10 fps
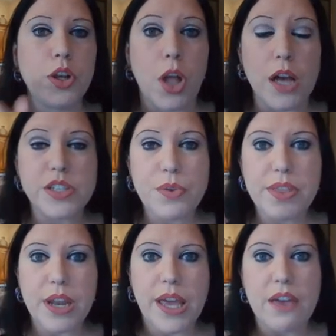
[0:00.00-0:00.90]
glossary
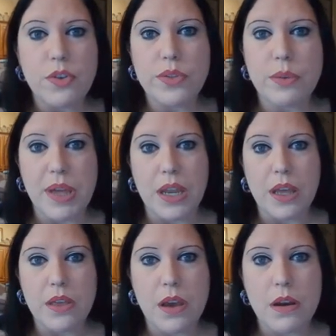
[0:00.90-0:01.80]
that I gave you at the
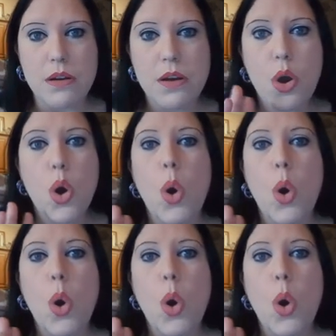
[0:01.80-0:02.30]
beginning of the year,